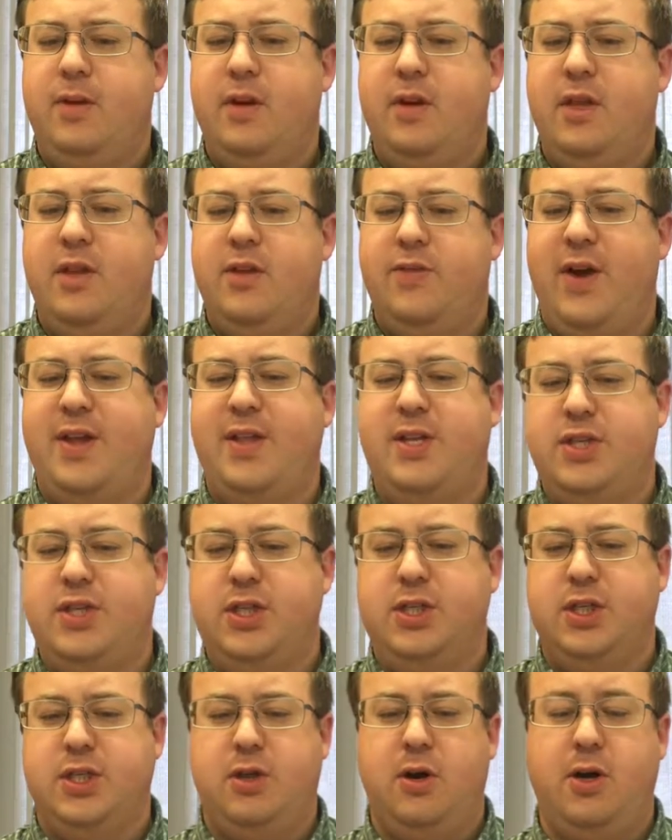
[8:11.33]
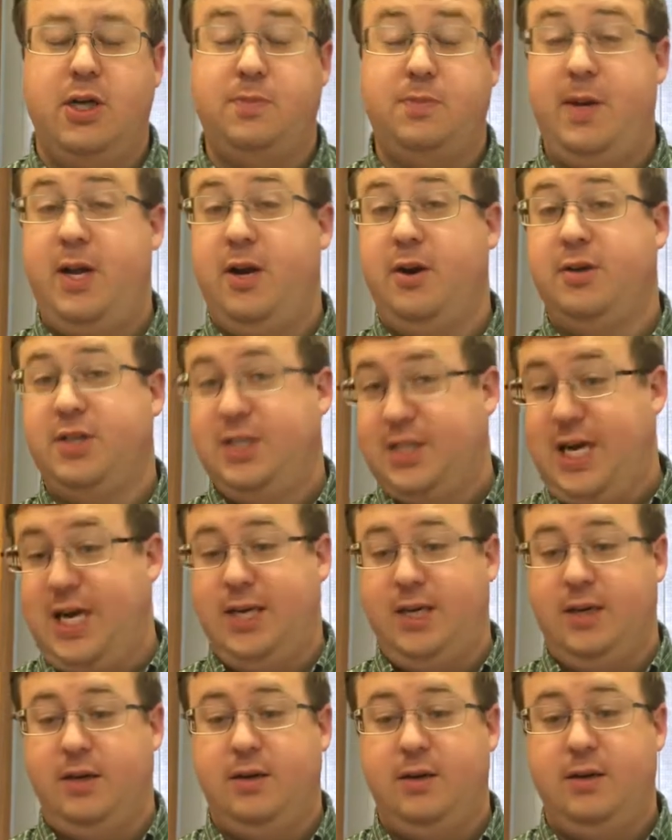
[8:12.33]
The fact that Jesus calls Peter
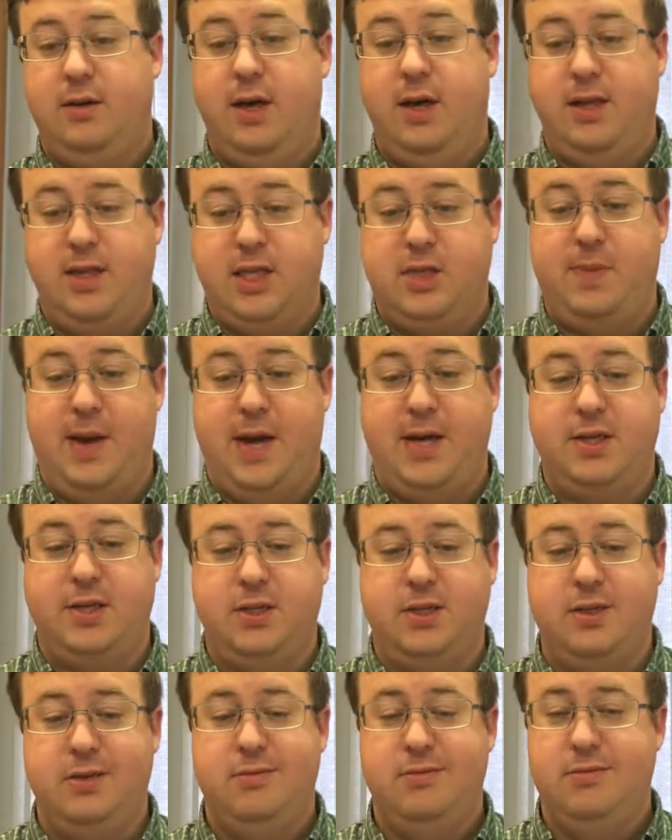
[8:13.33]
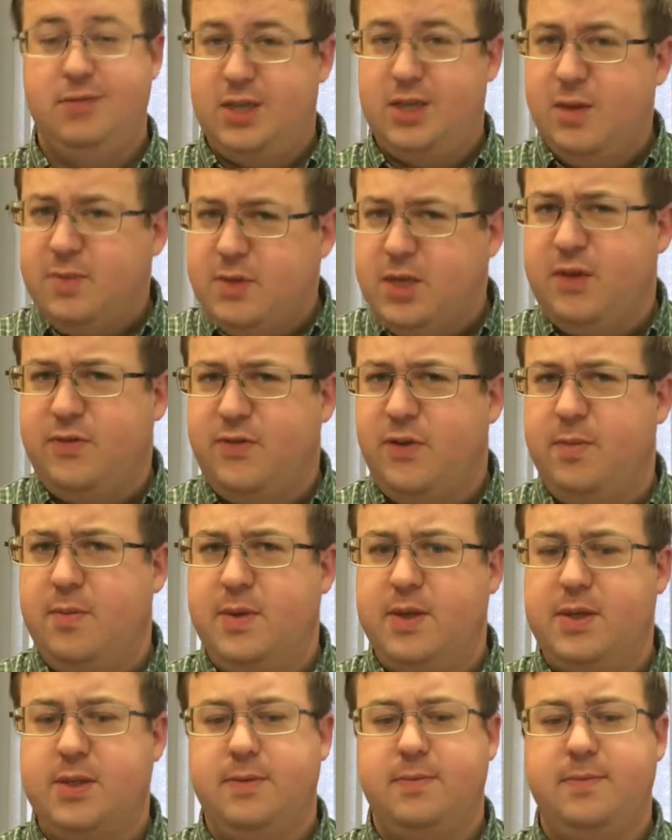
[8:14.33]
Satan in this passage seems to confirm
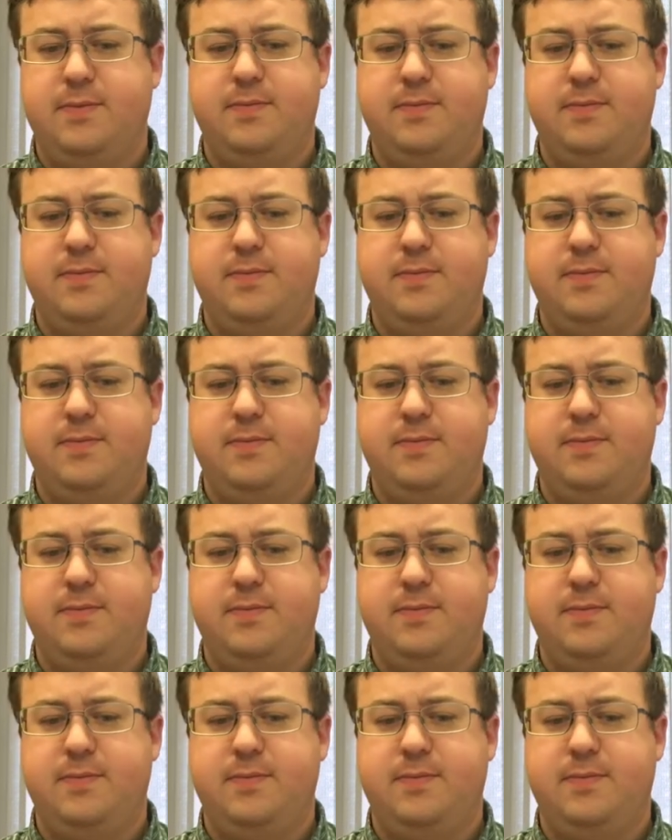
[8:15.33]
this.